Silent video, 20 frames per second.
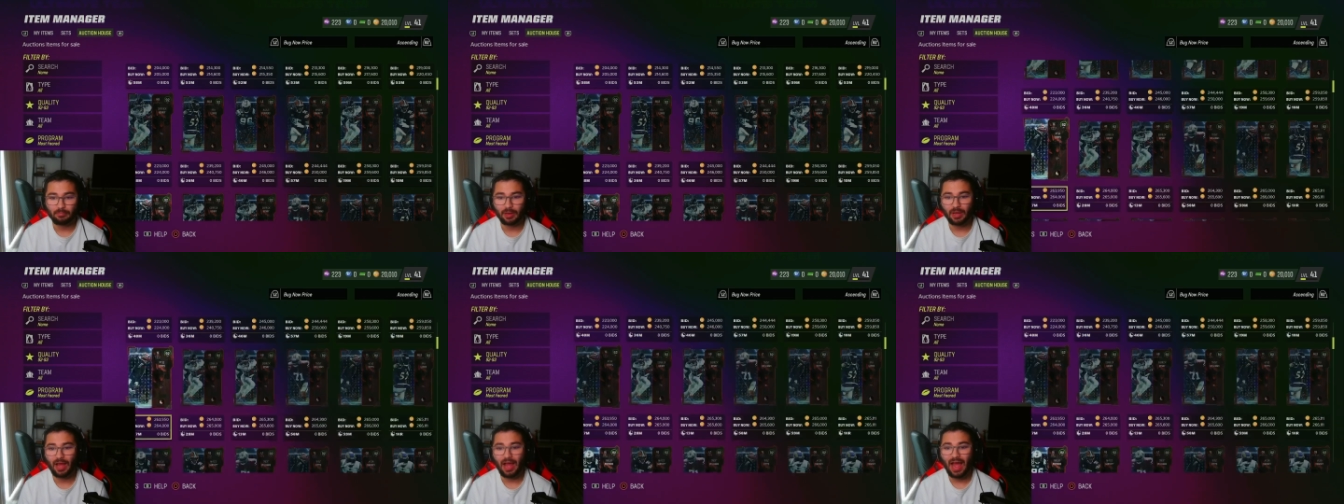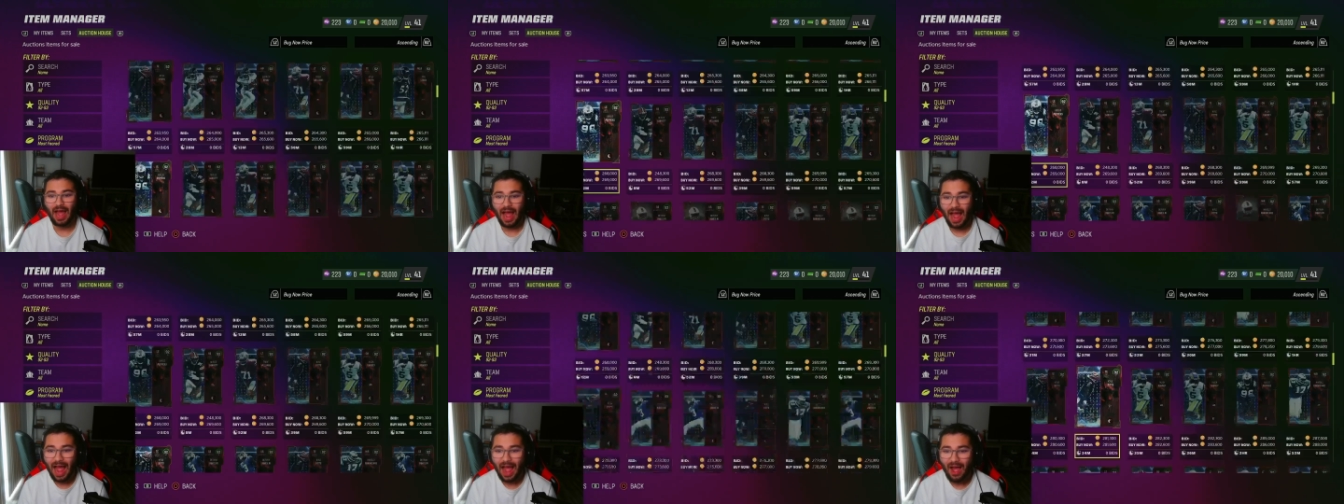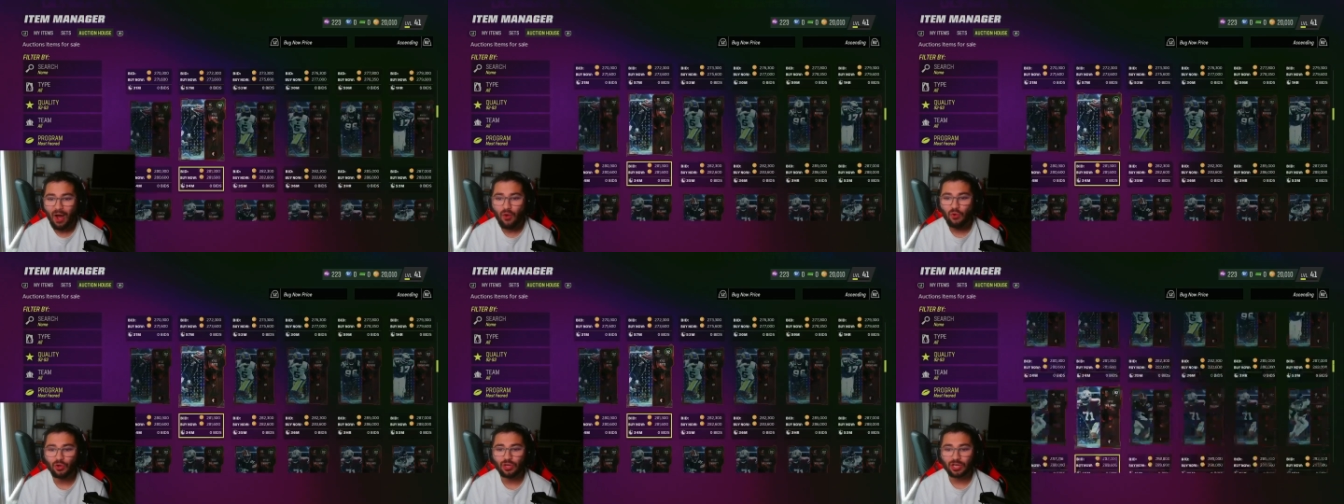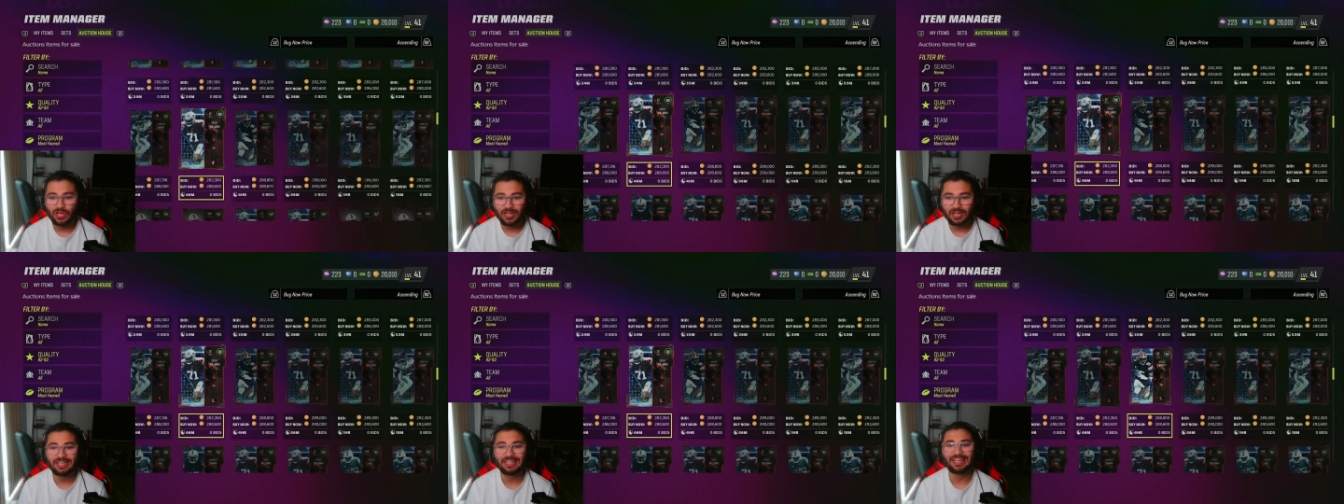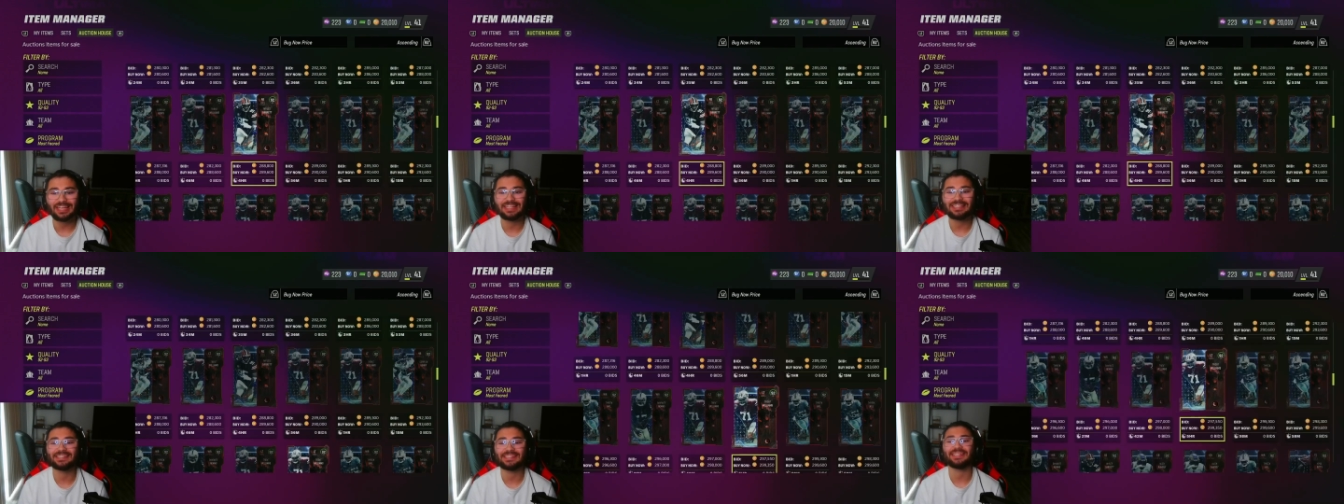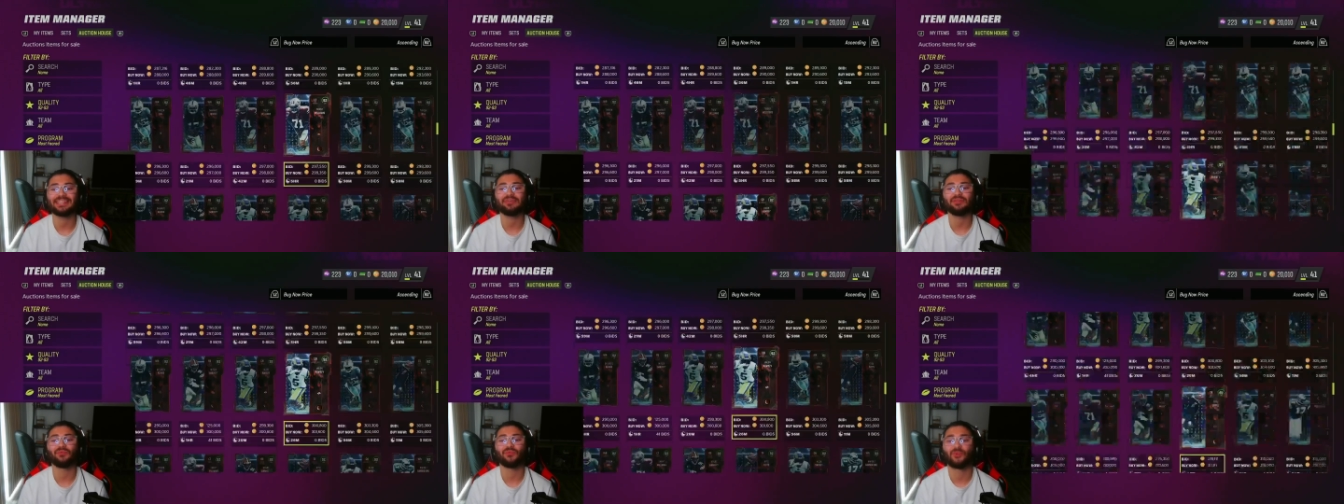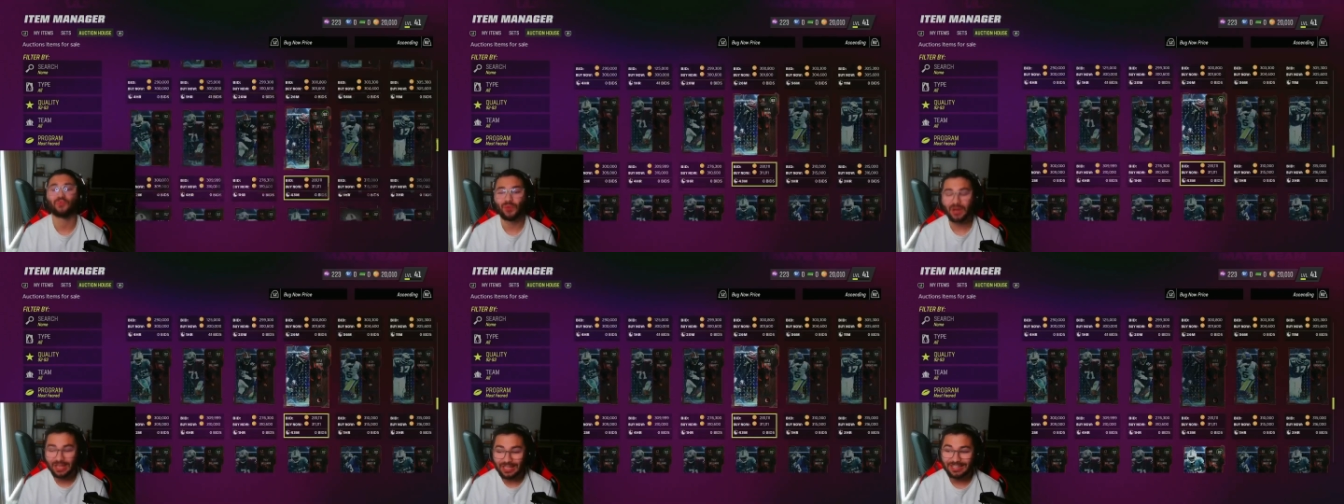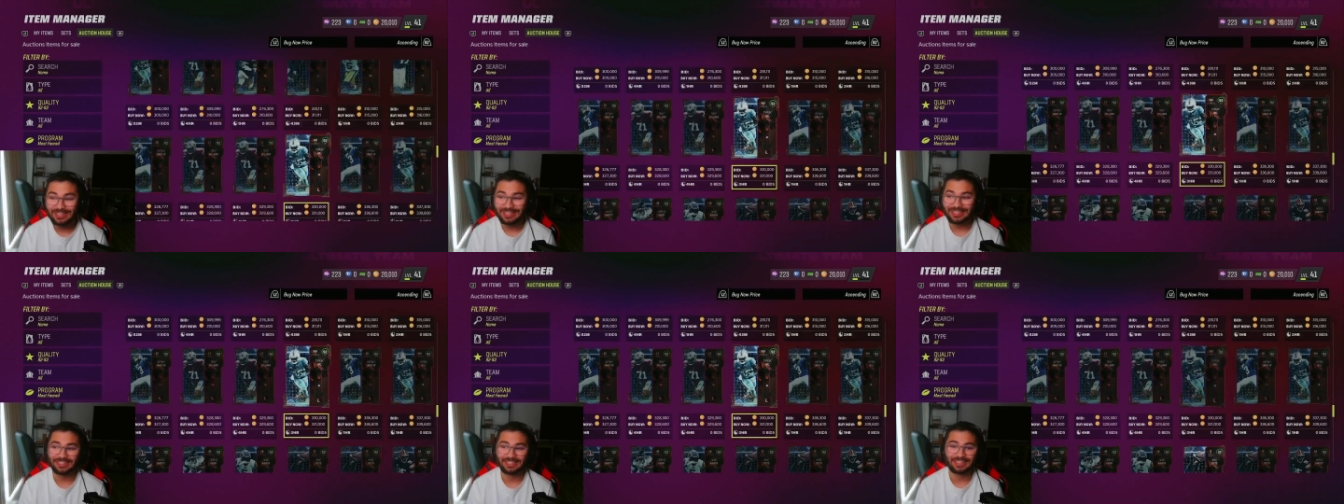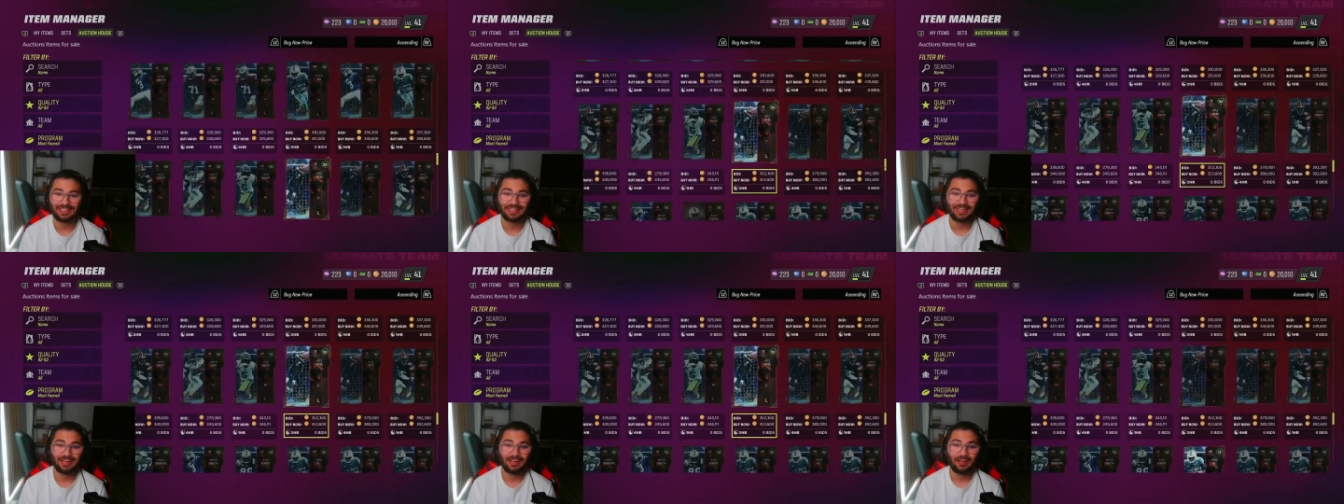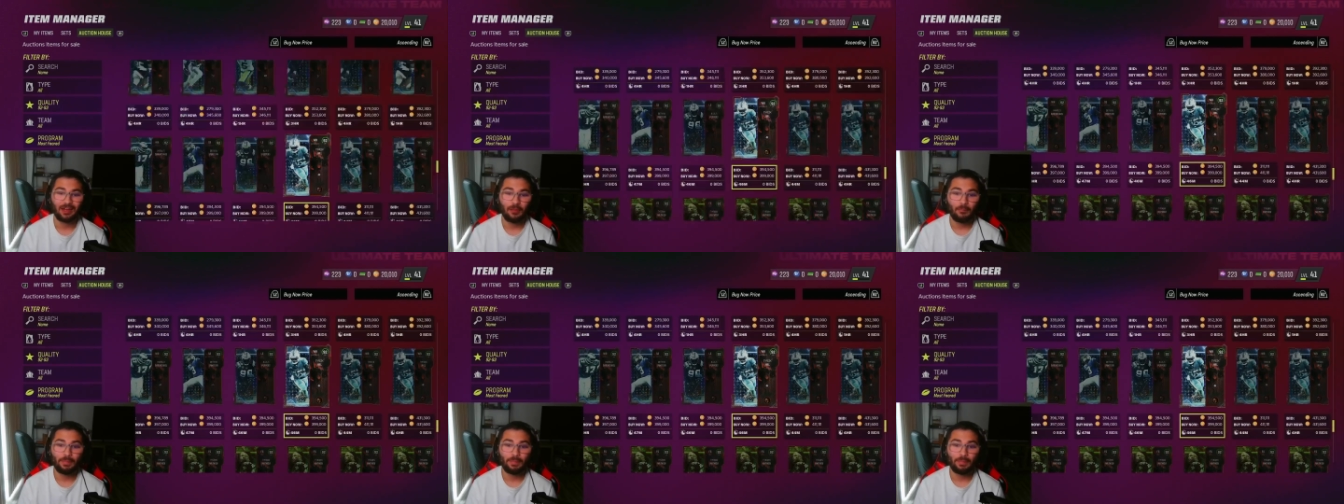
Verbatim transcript: But how good is he really?